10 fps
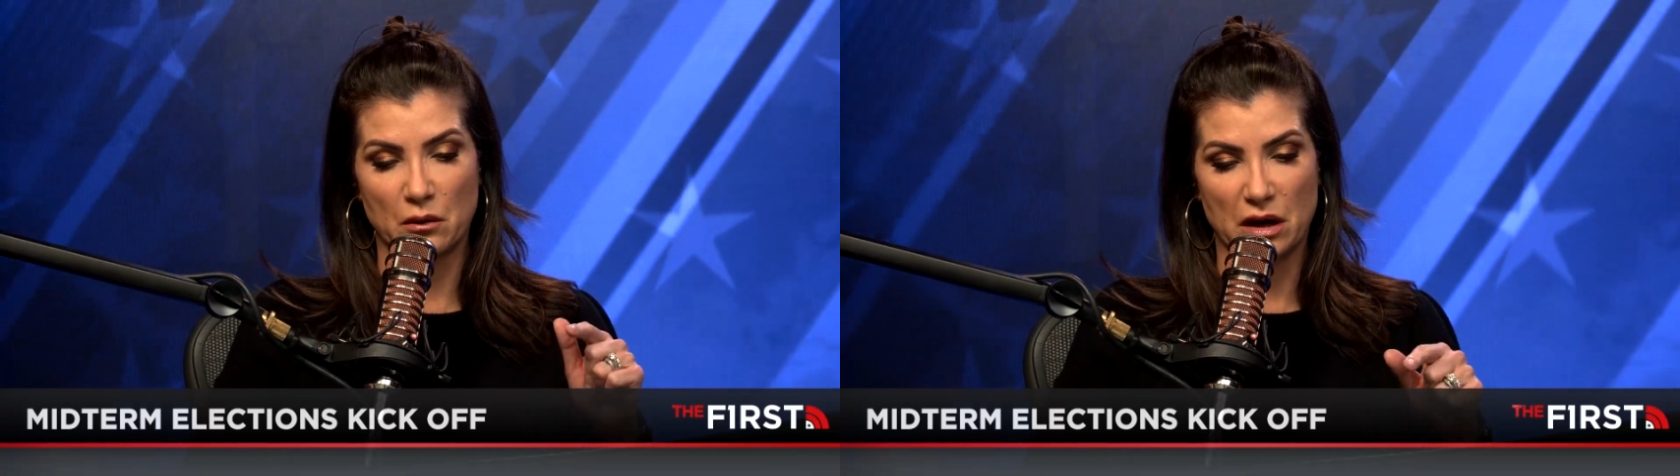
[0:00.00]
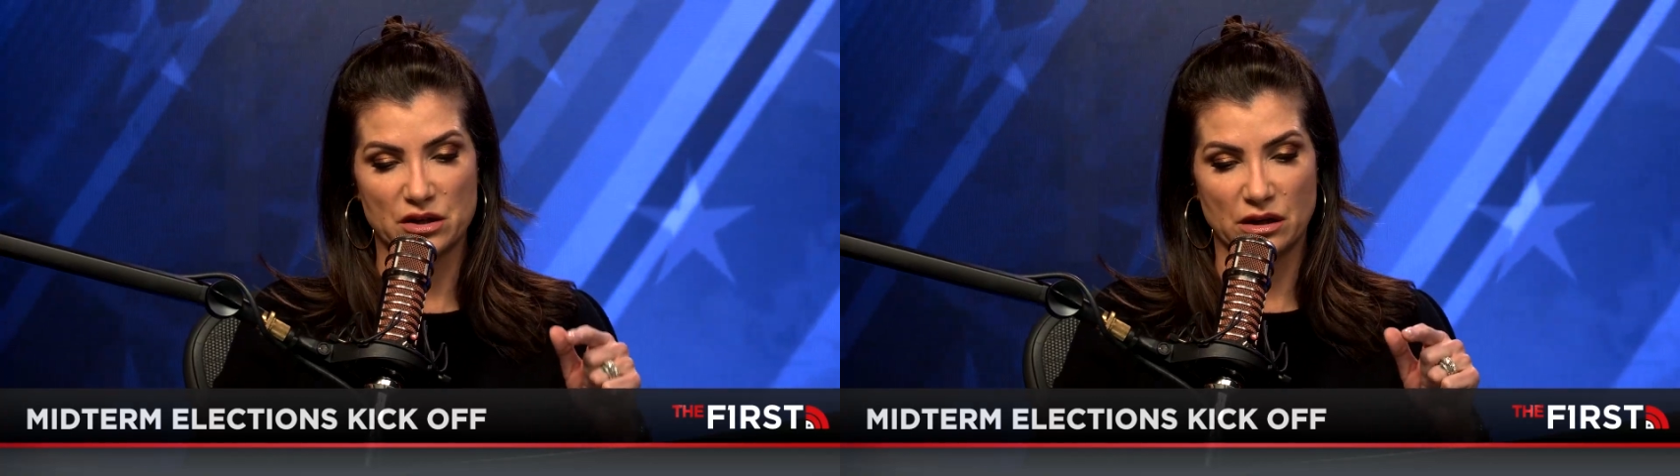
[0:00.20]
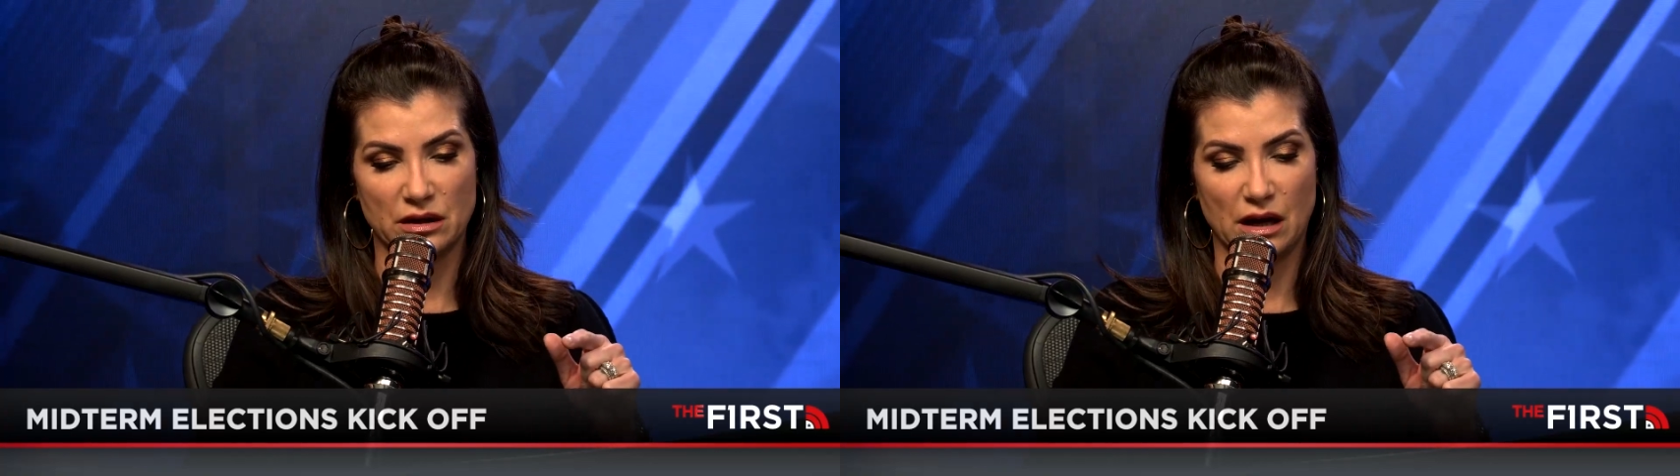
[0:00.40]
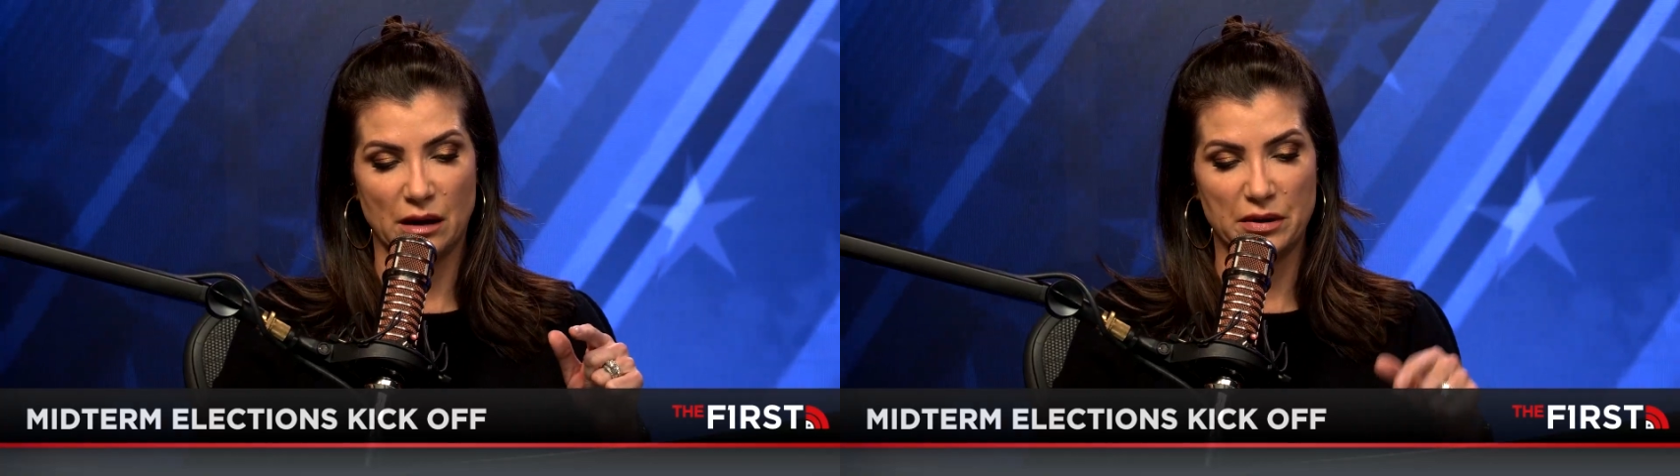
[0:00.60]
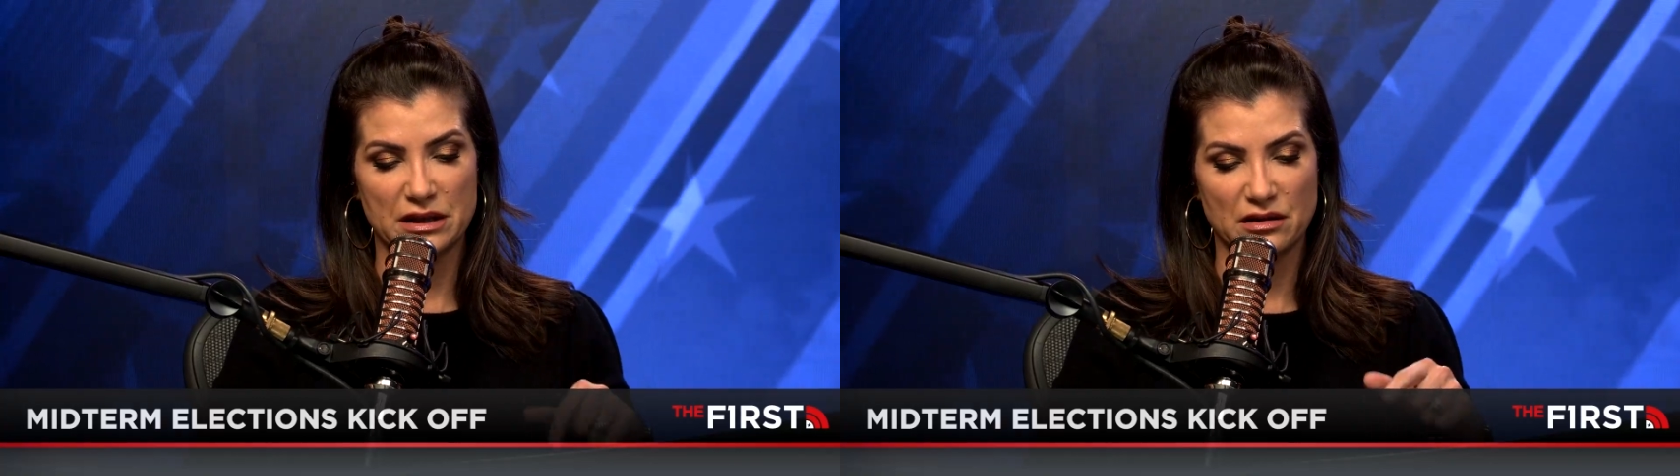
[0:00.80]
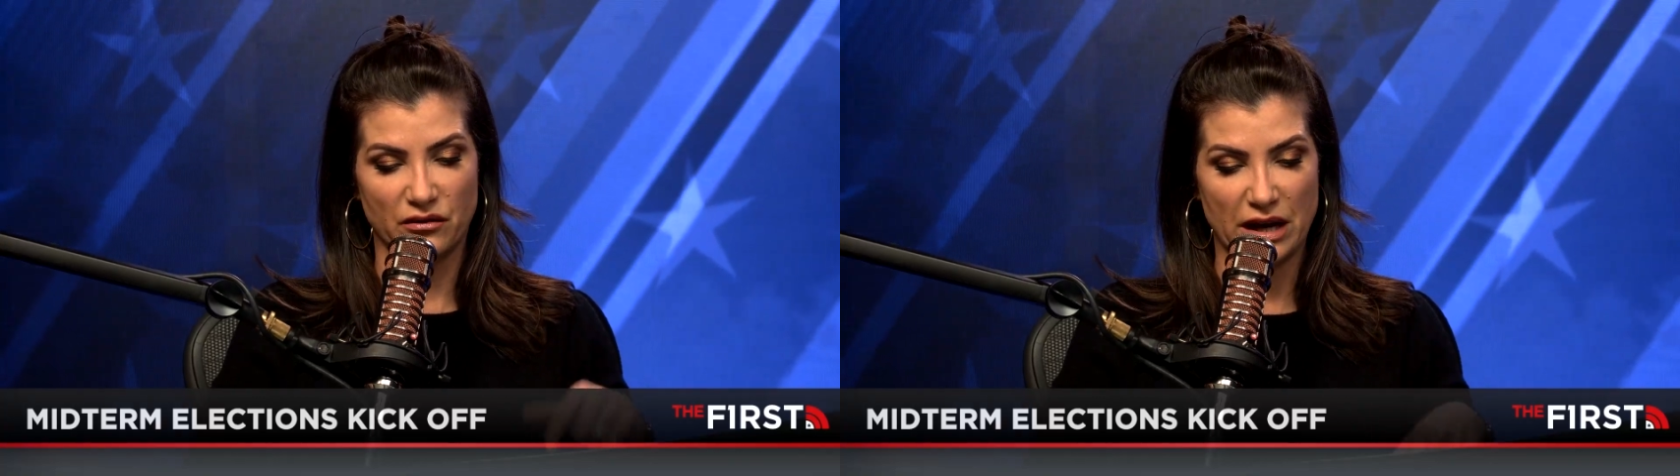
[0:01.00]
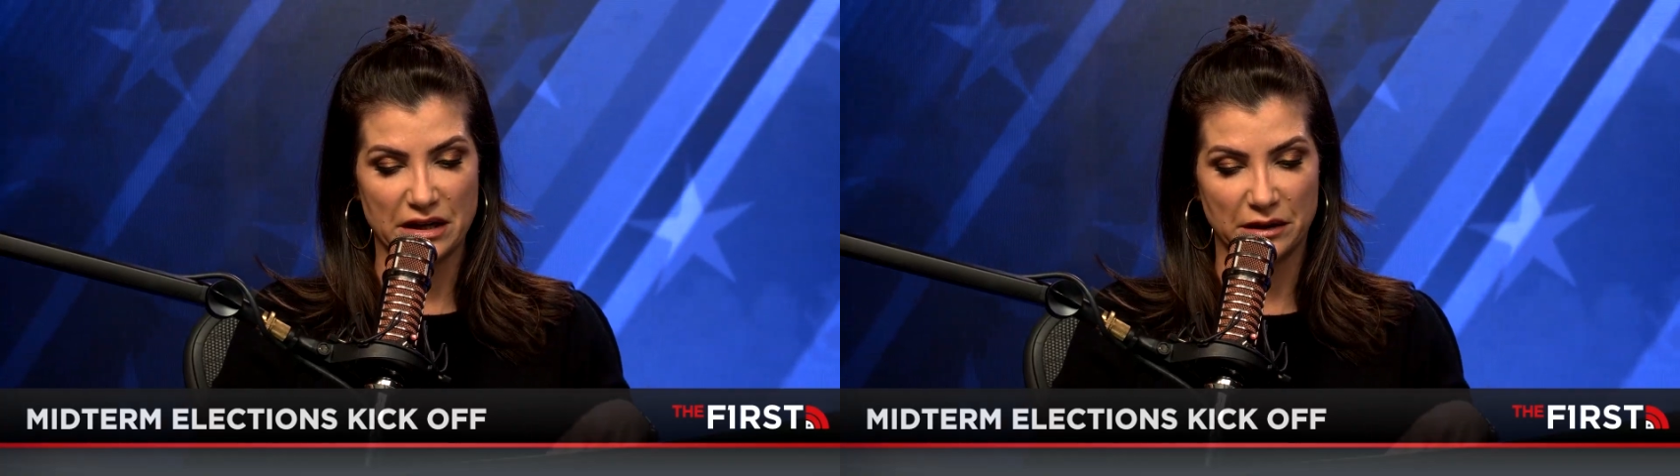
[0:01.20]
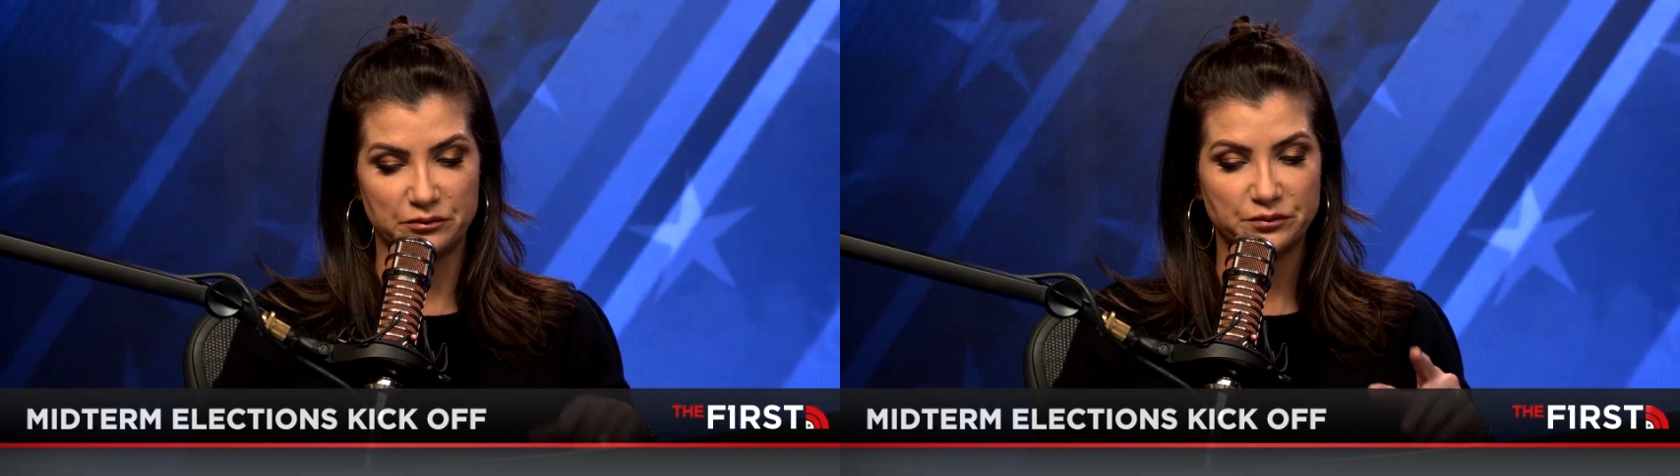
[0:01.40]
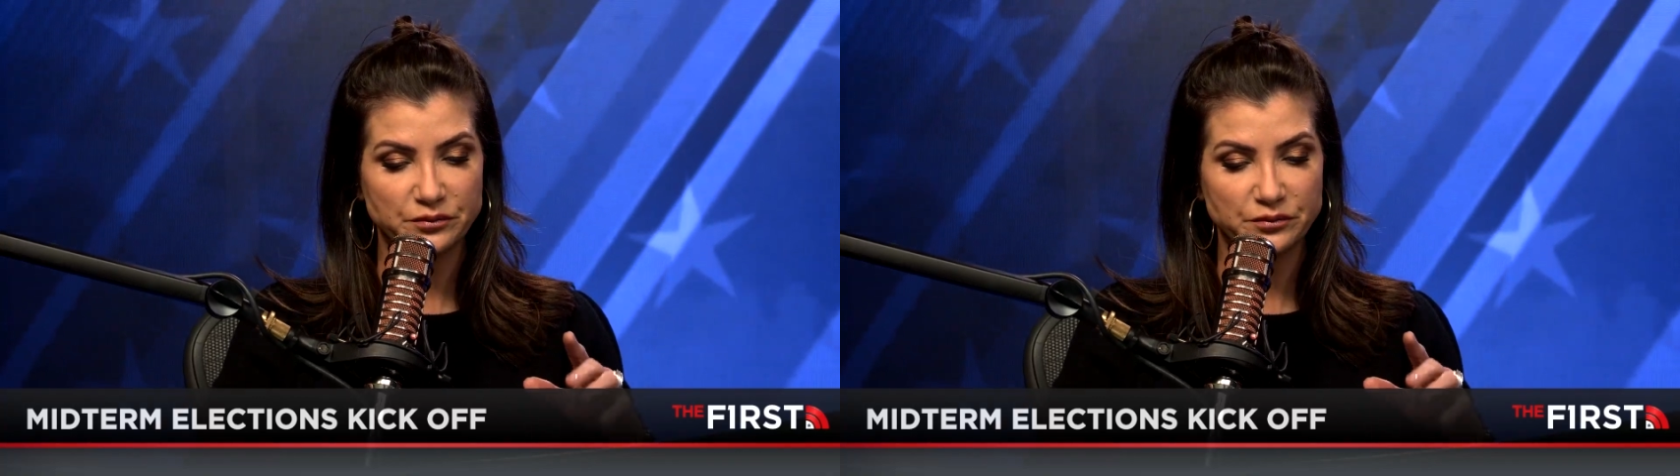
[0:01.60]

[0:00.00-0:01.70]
watch in Pennsylvania.